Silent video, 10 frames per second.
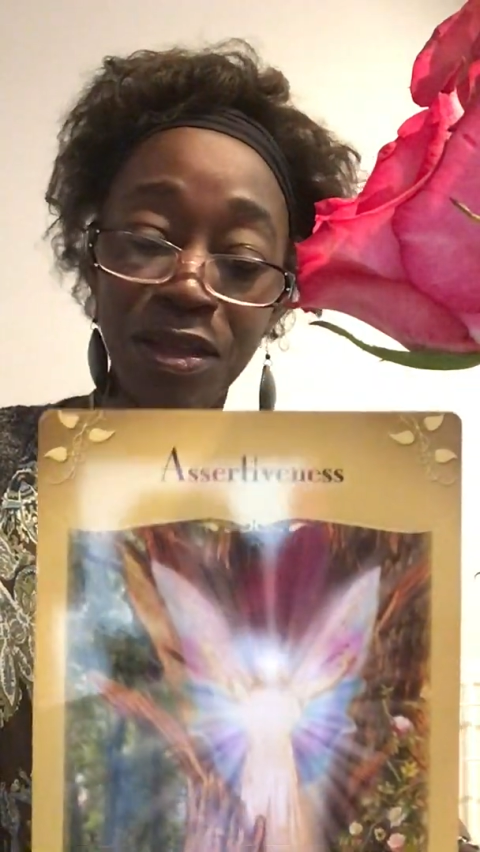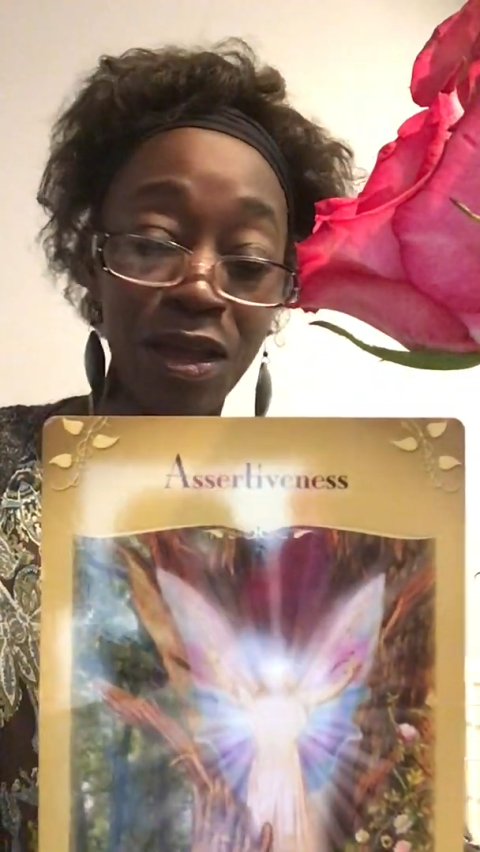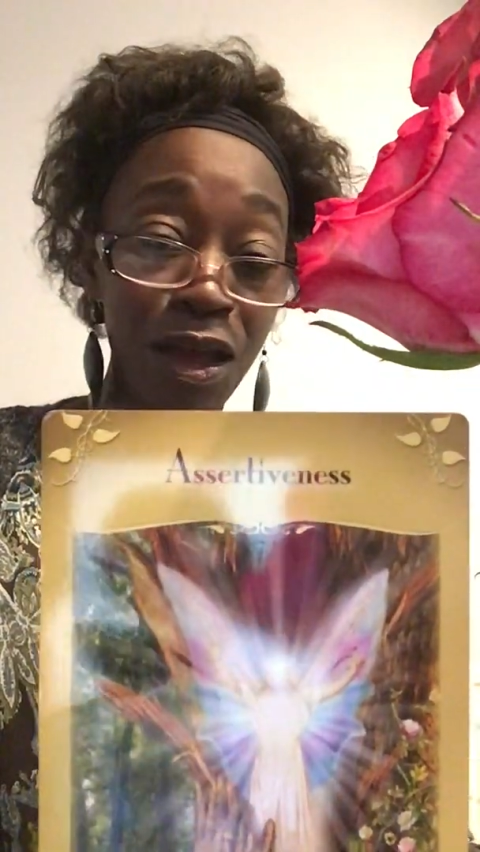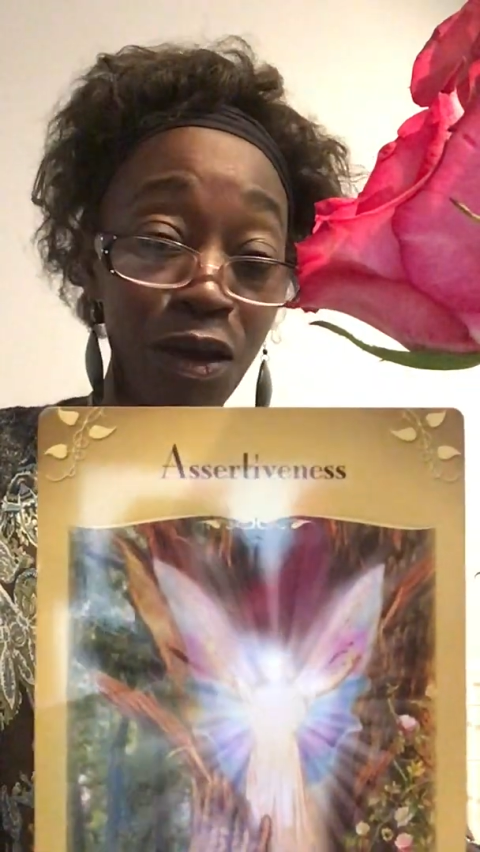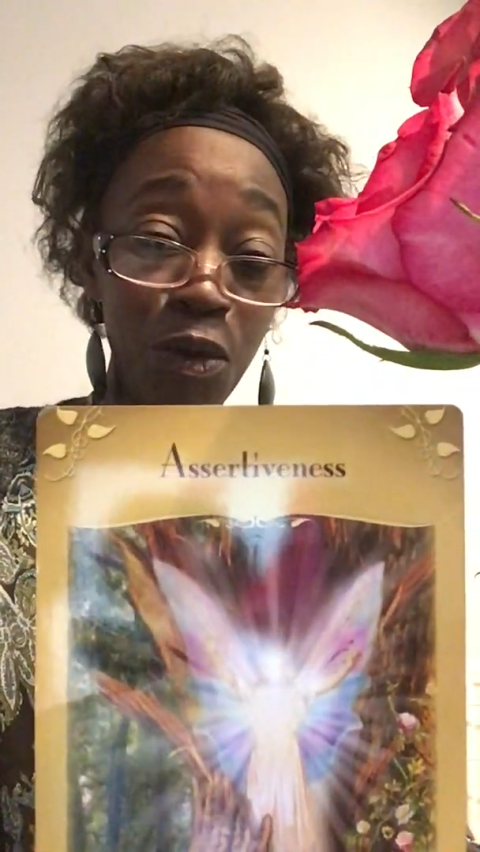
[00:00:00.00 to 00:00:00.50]

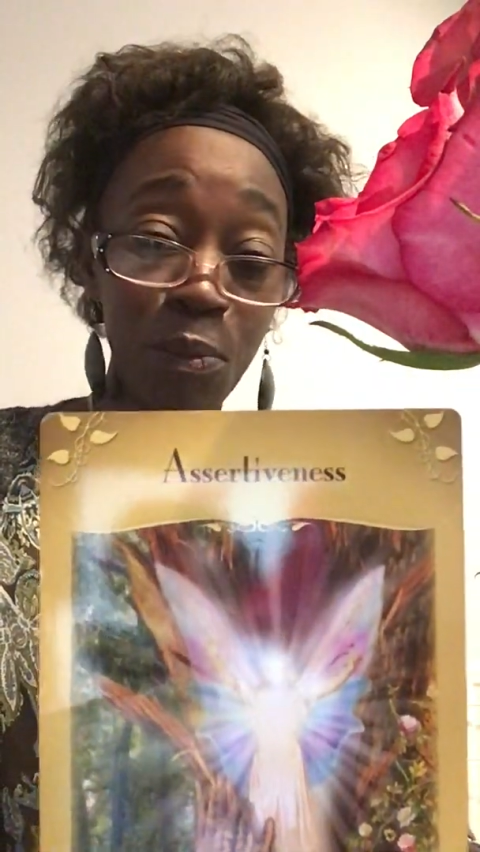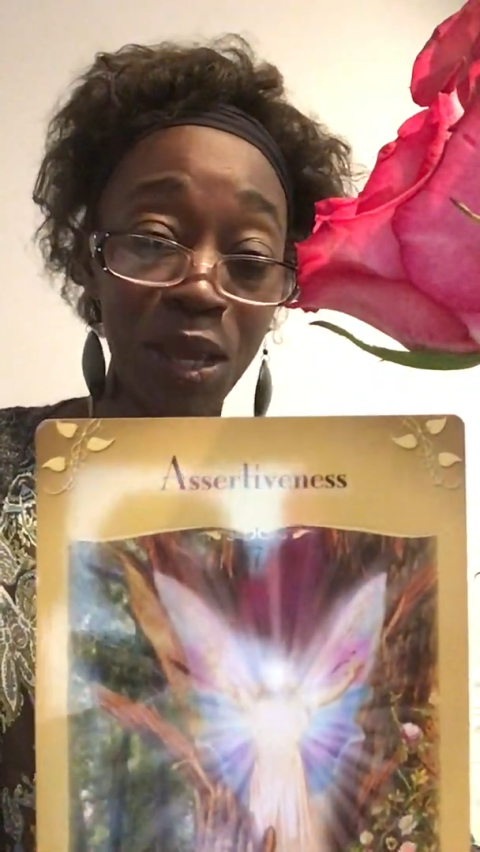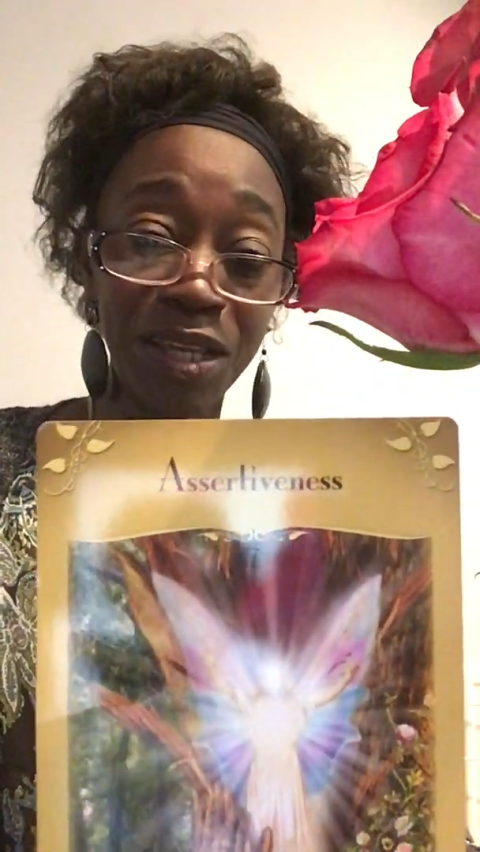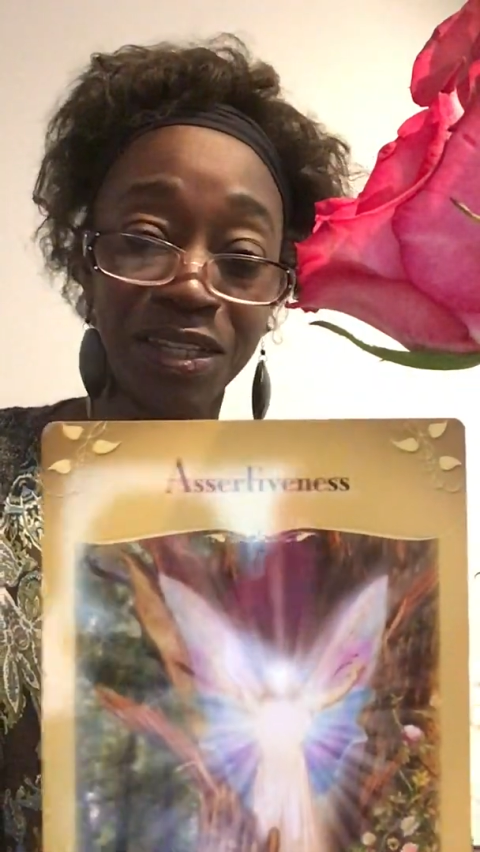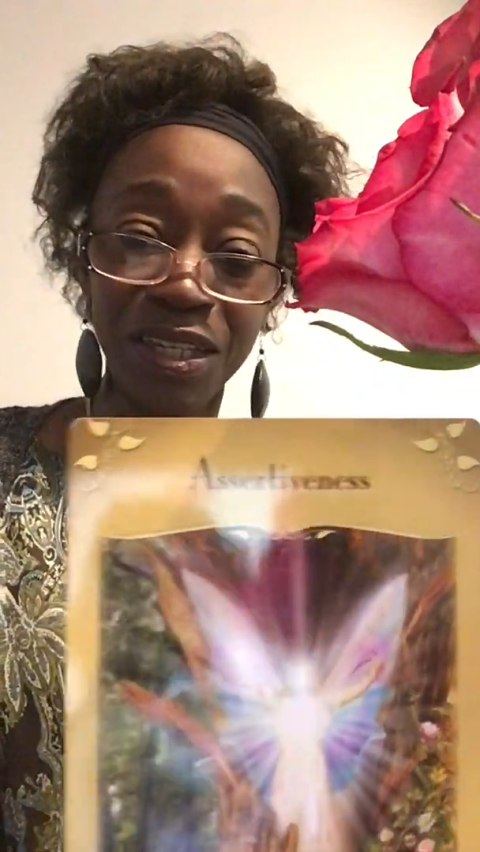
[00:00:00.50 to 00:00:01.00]
How
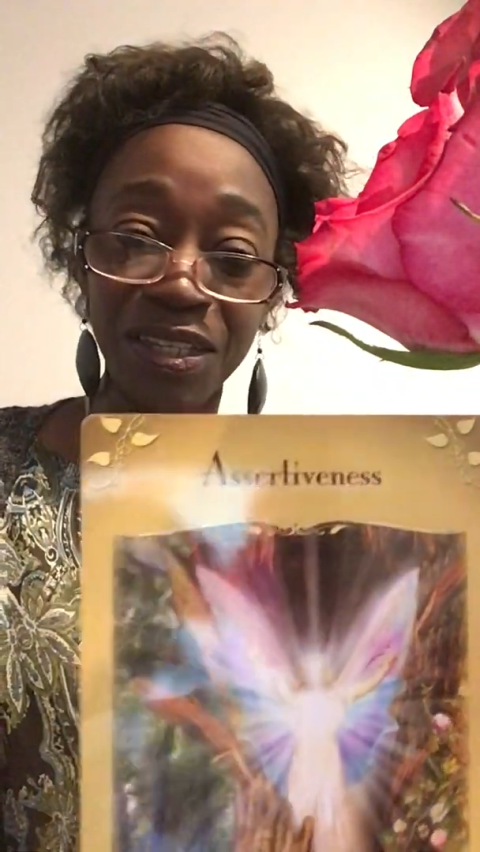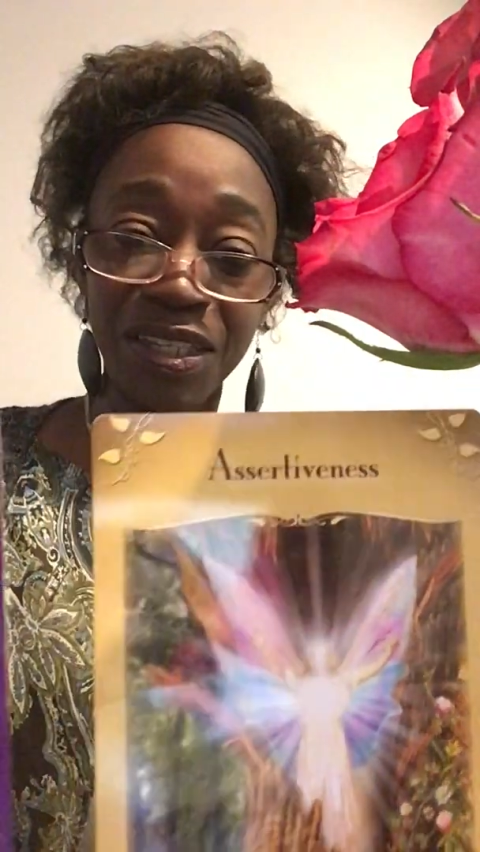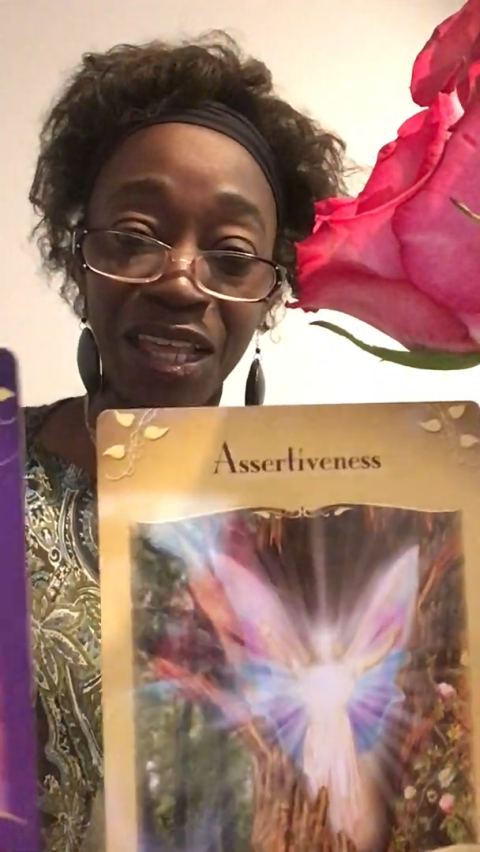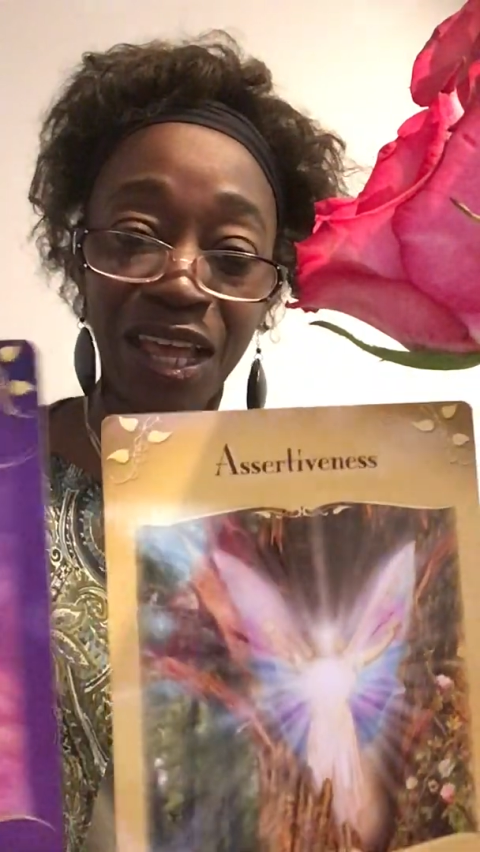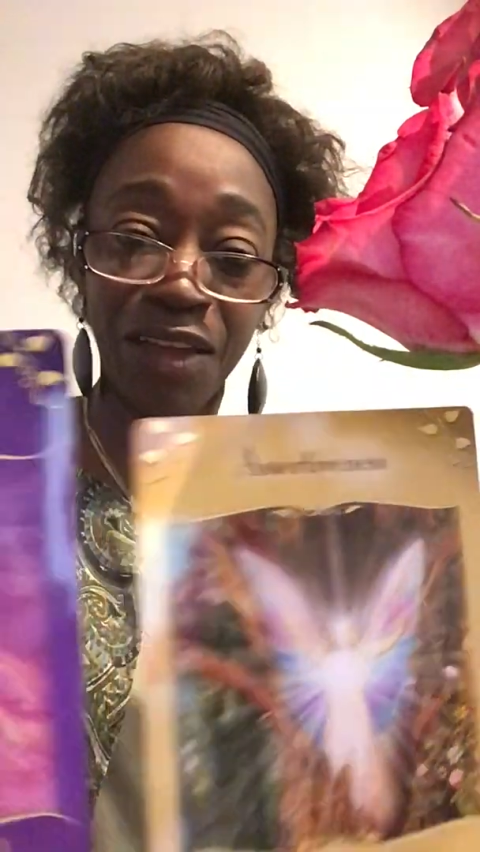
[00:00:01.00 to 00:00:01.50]
amazing is
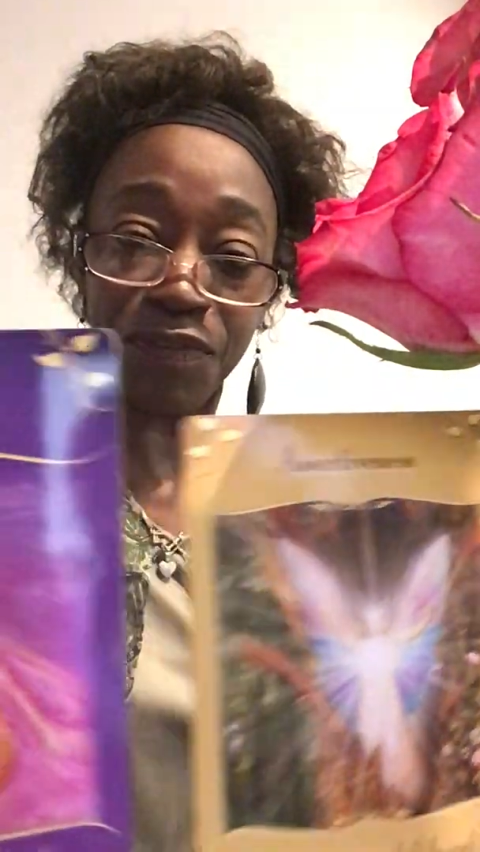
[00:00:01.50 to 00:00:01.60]
that?